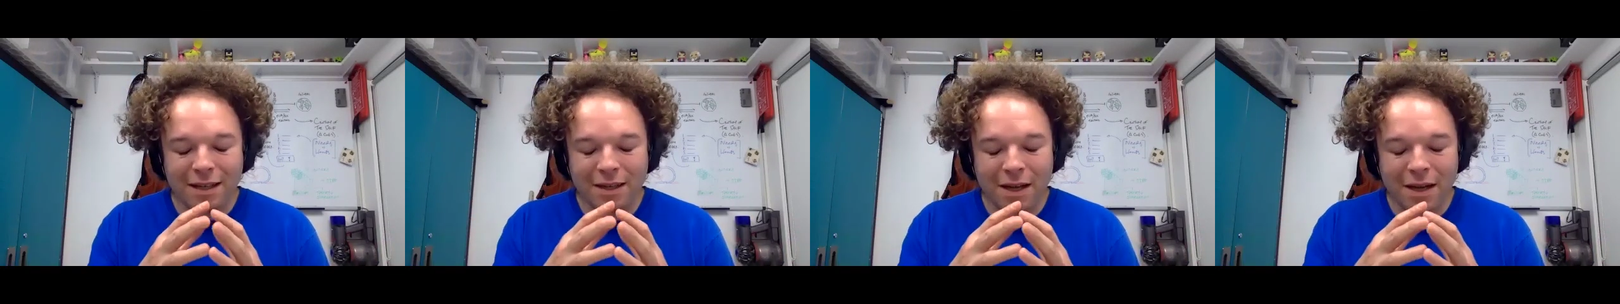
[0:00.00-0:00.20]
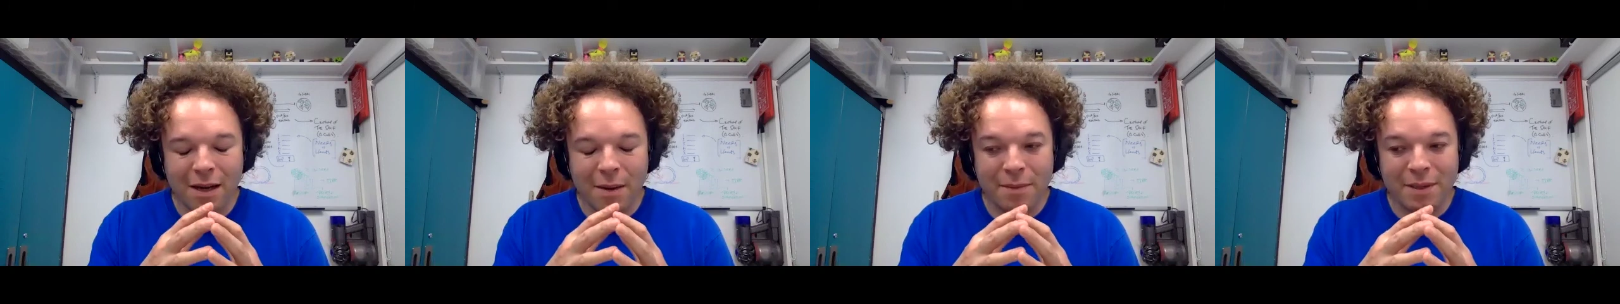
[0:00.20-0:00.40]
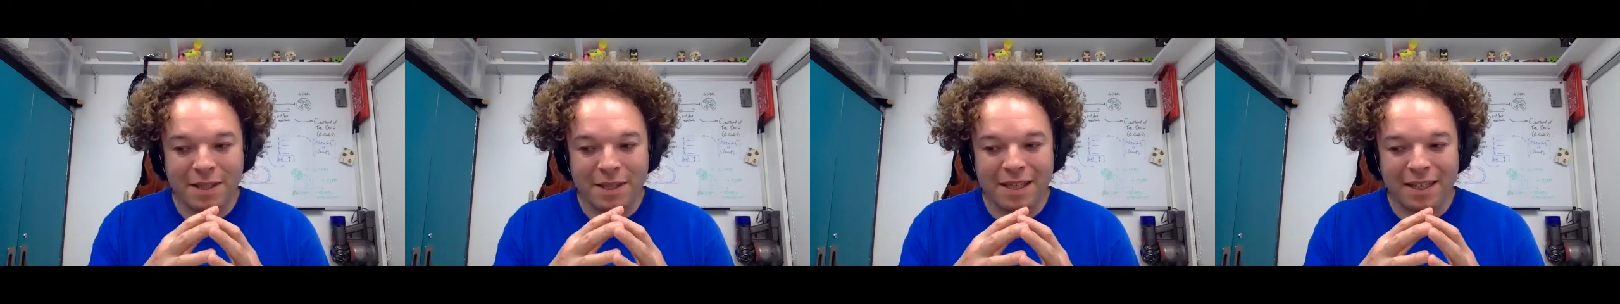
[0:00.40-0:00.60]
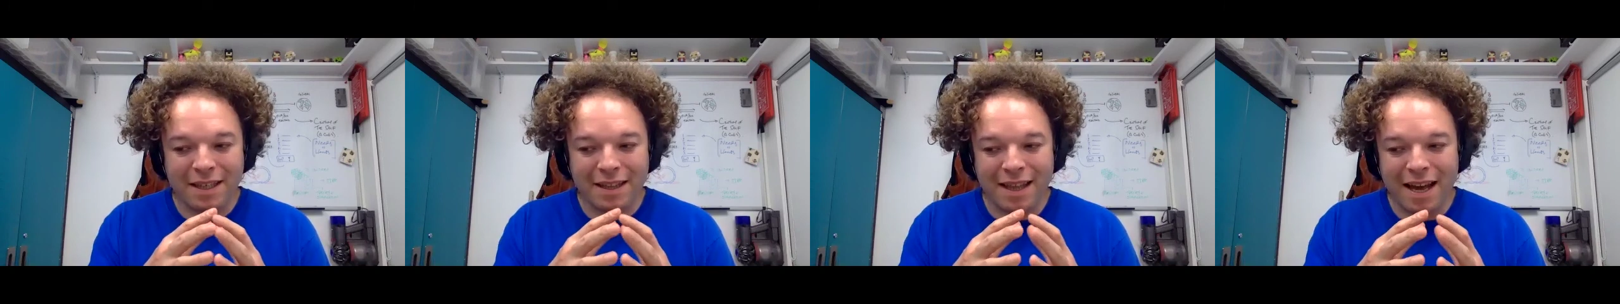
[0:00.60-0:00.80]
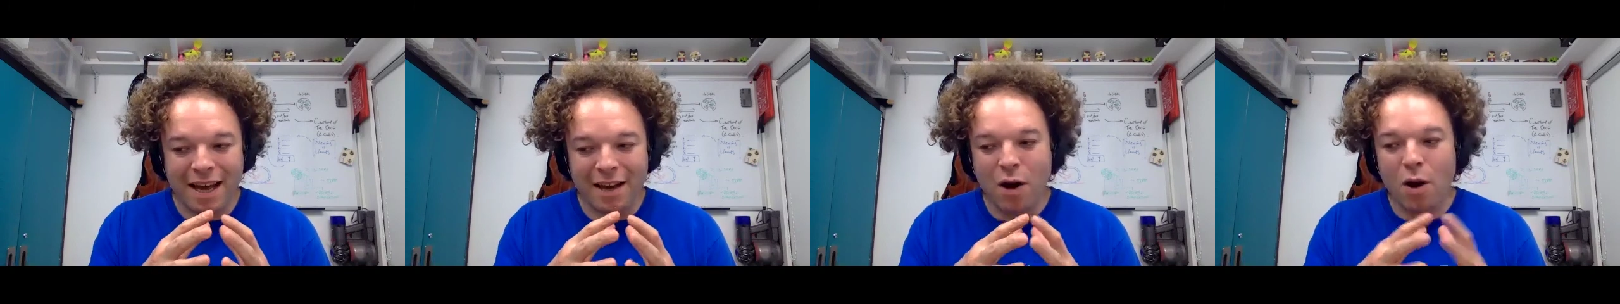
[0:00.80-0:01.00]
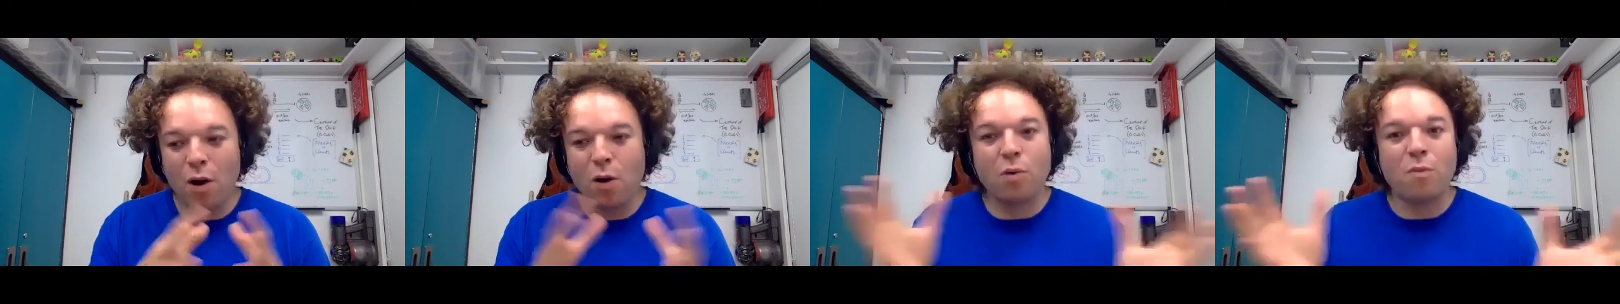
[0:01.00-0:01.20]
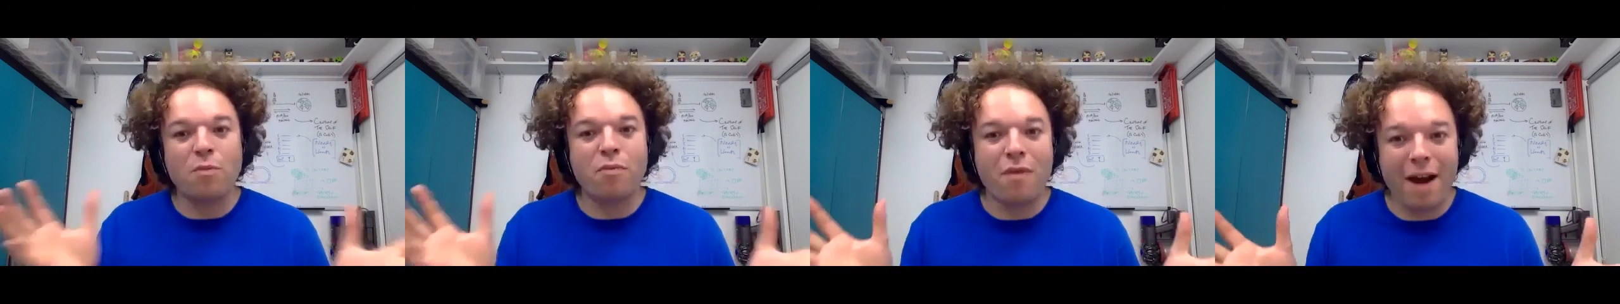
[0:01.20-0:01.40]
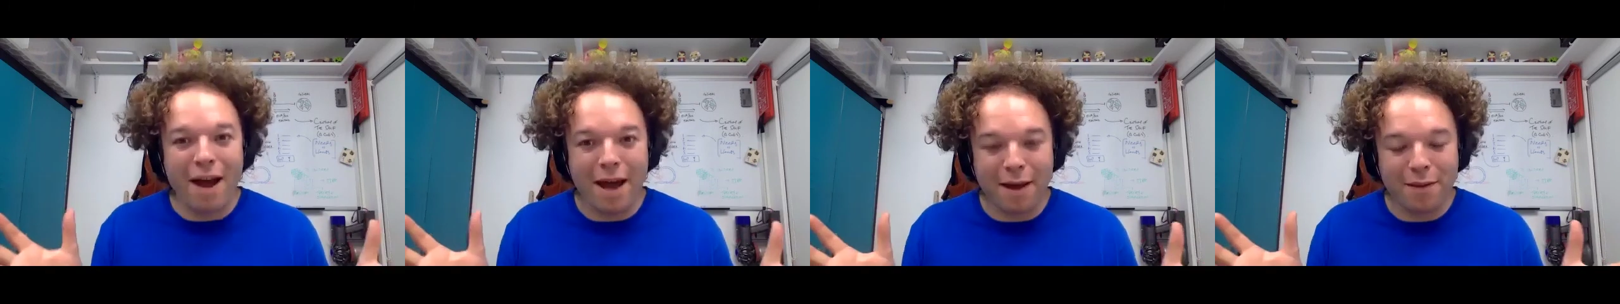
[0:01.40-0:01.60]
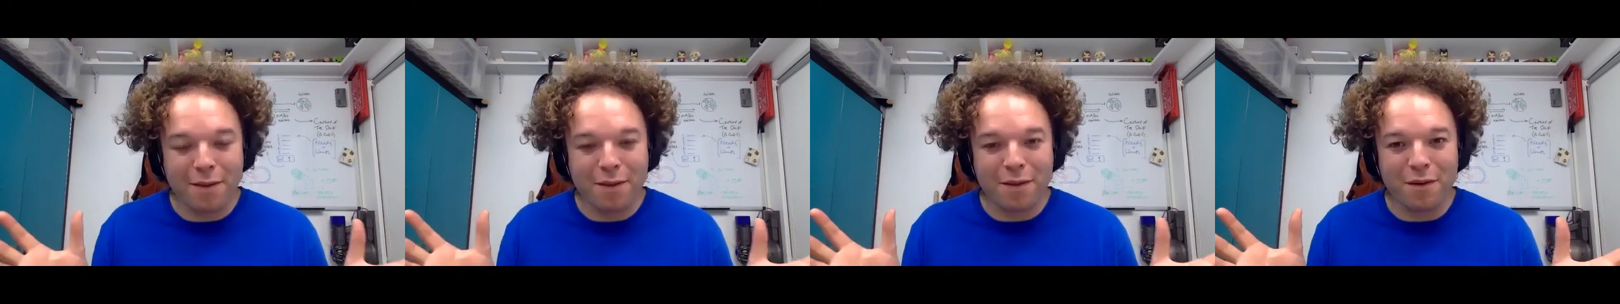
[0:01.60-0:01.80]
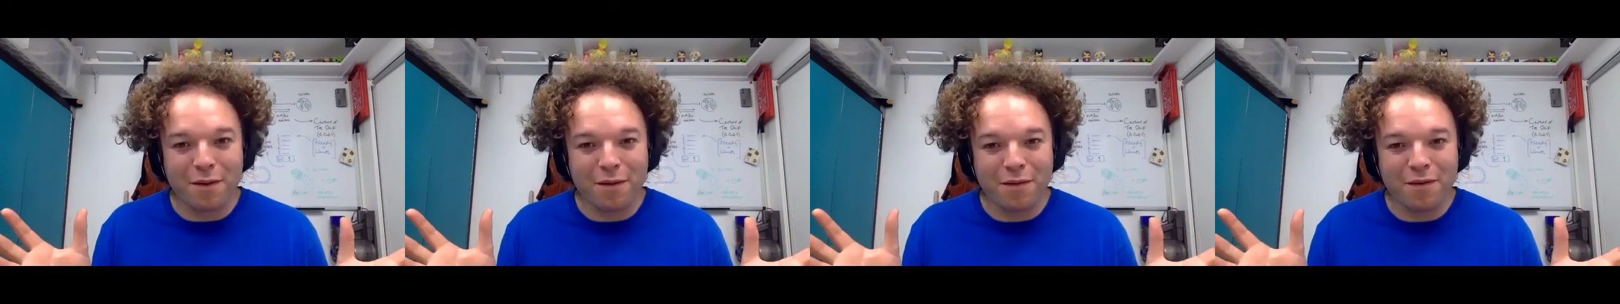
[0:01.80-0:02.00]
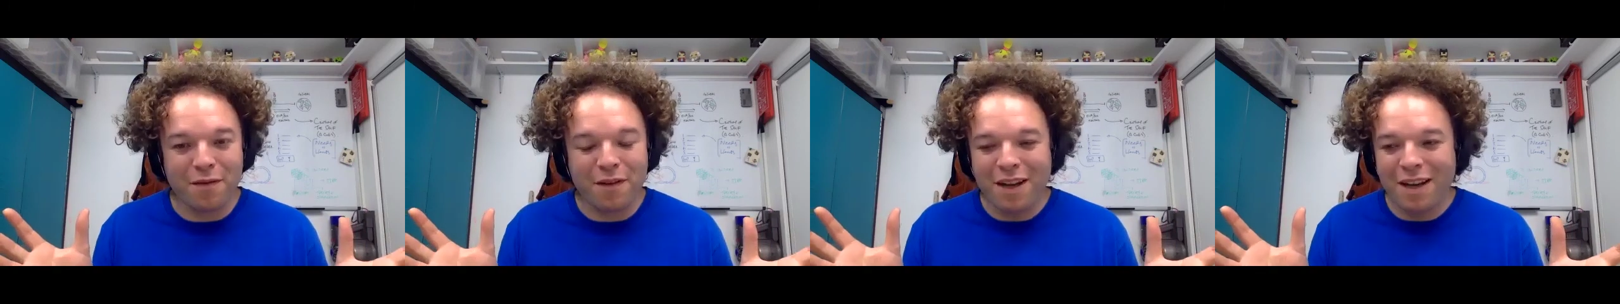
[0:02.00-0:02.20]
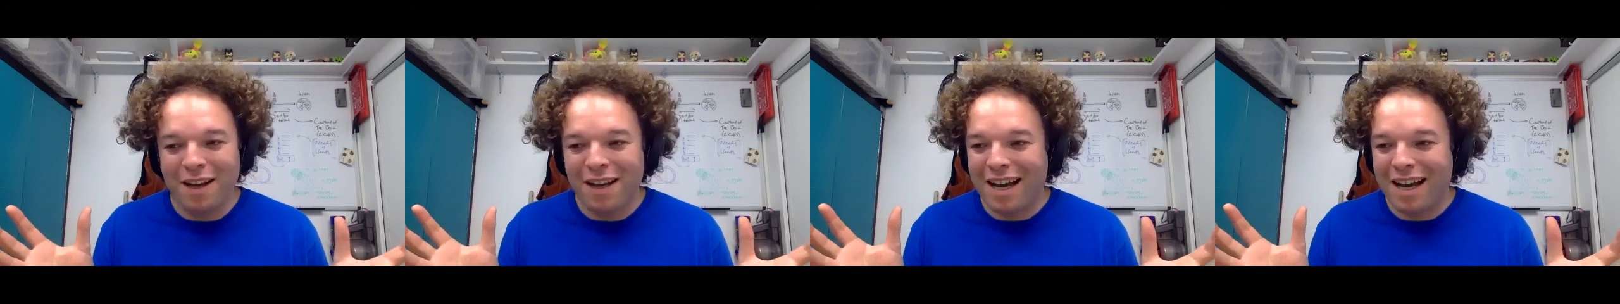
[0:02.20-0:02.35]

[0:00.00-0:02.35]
that whole breadth of,